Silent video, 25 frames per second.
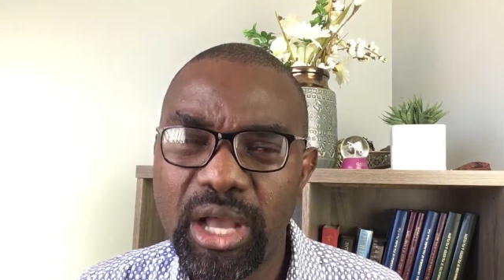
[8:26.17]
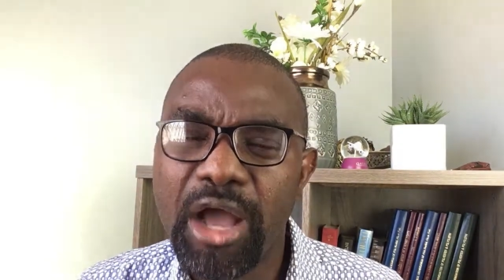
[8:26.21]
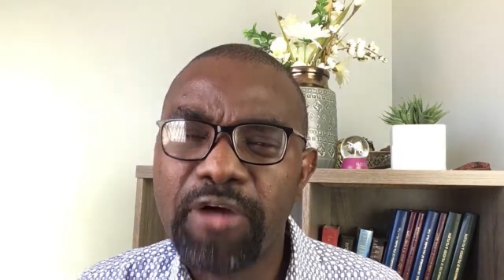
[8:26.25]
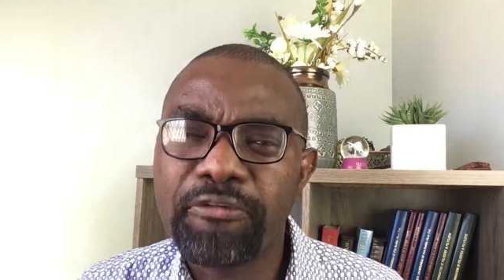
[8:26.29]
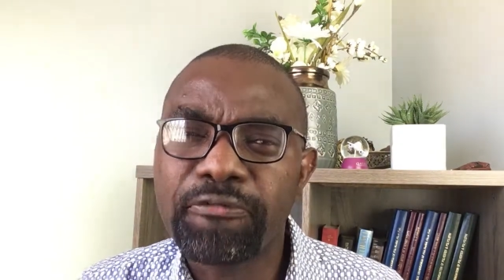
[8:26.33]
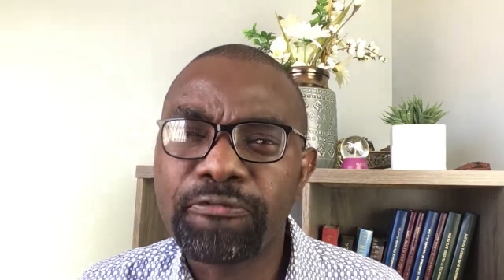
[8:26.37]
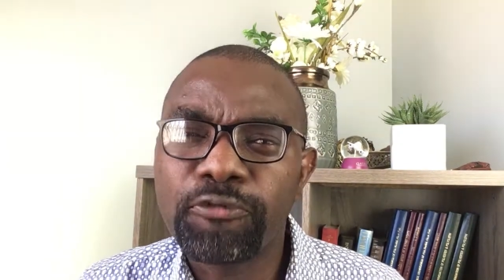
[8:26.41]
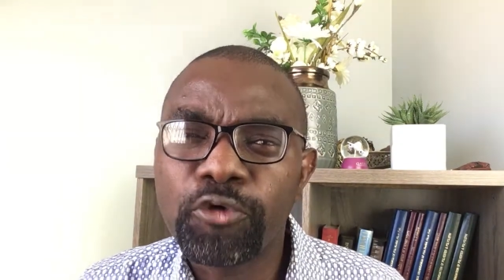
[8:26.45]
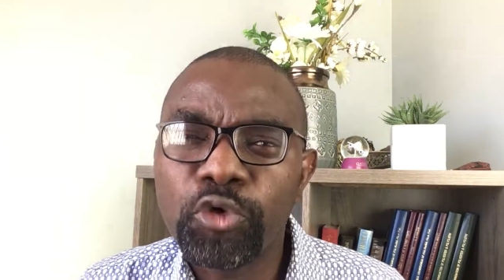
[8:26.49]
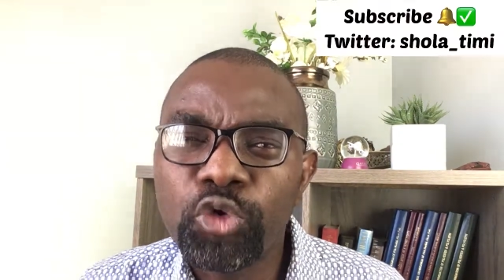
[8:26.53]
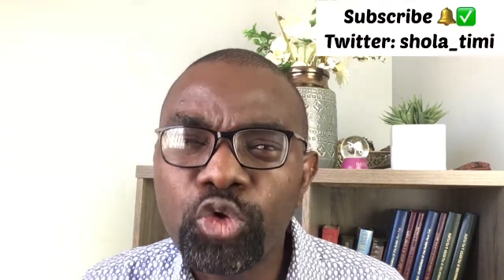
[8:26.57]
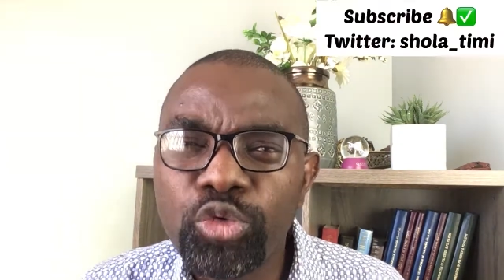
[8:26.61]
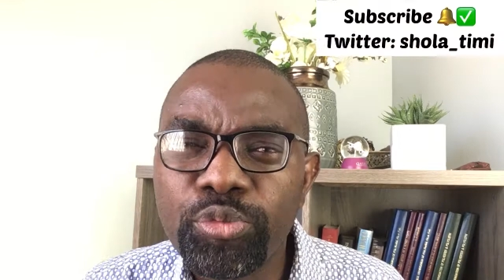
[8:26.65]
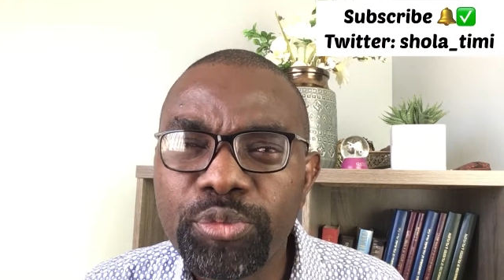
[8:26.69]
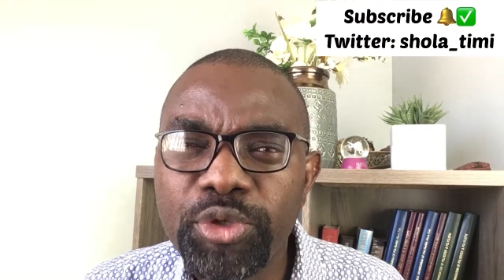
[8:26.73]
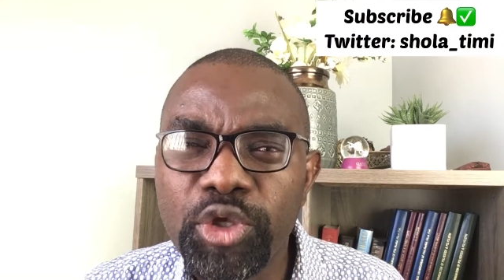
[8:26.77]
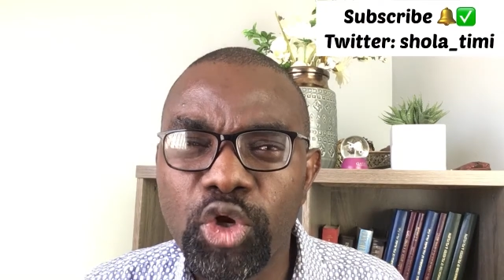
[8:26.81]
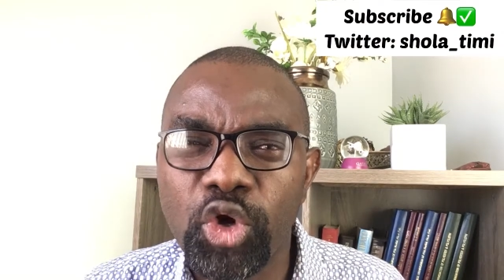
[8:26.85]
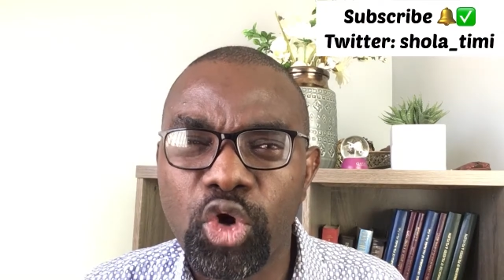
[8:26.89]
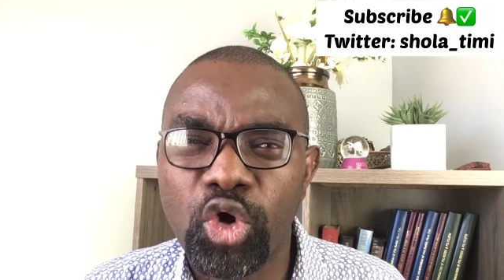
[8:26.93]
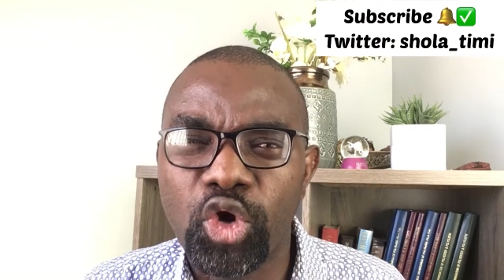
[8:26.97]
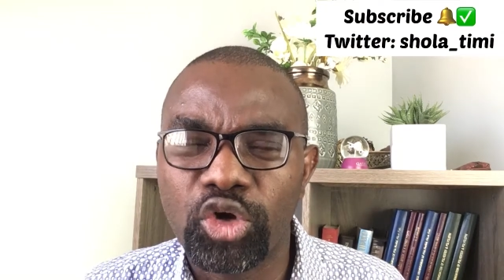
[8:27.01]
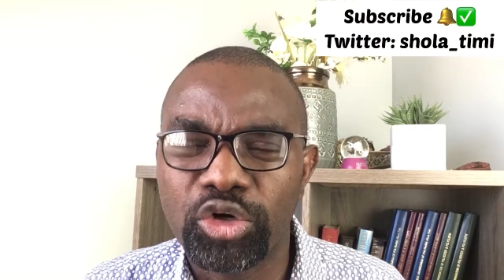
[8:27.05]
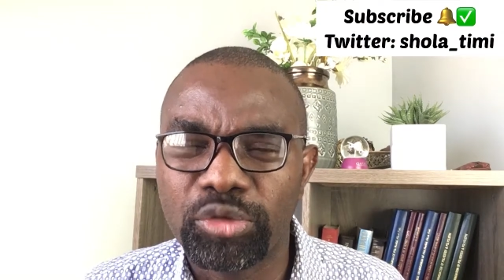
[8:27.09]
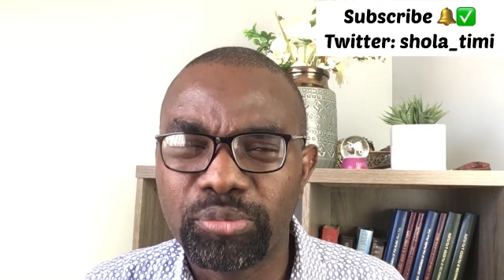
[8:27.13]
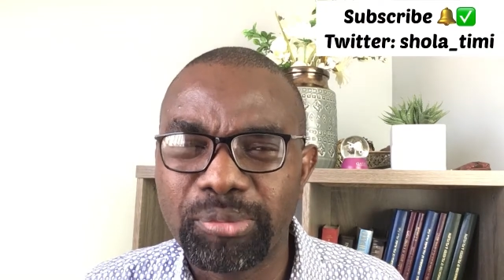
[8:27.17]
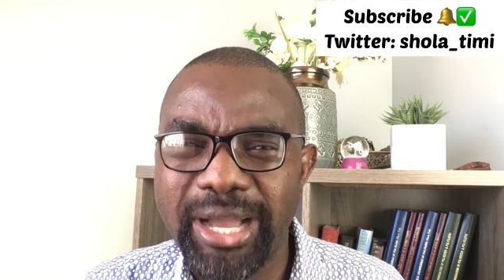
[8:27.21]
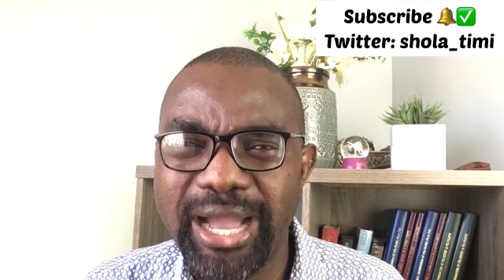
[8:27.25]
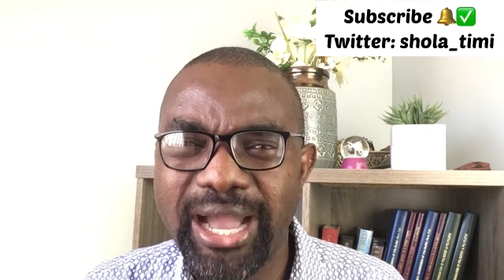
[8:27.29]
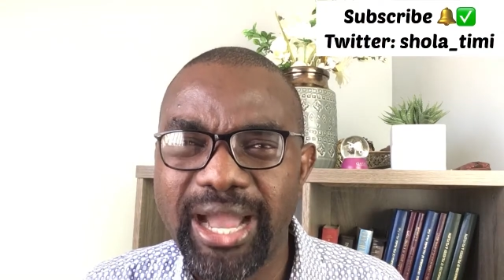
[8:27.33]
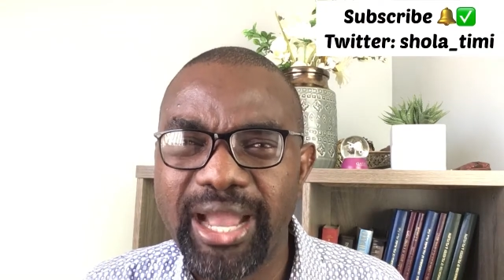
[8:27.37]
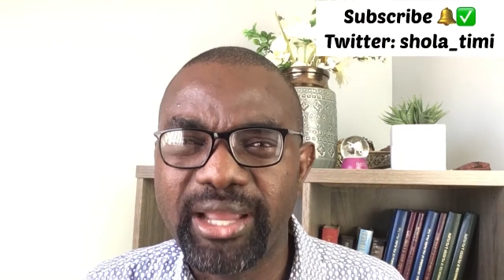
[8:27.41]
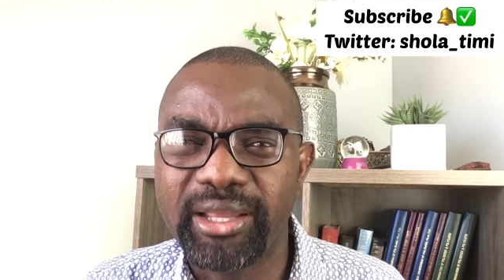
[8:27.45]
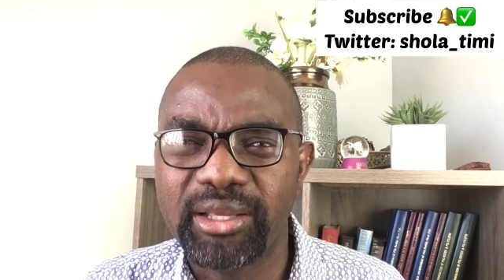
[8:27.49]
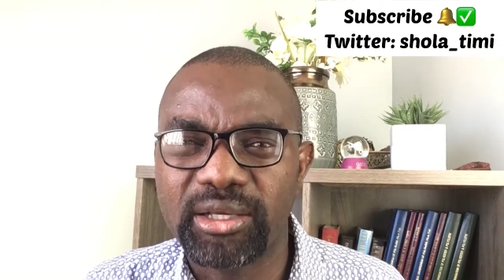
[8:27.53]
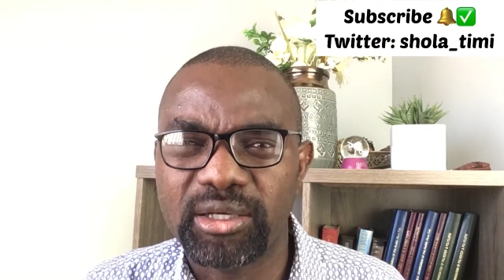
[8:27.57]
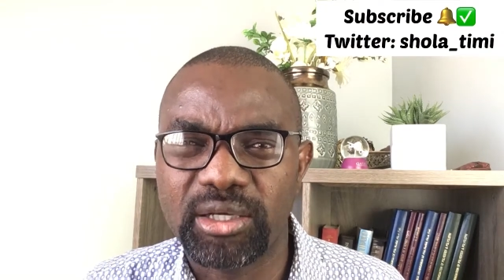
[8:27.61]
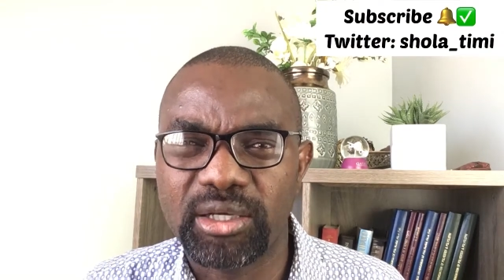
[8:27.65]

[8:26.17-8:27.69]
and follow me on my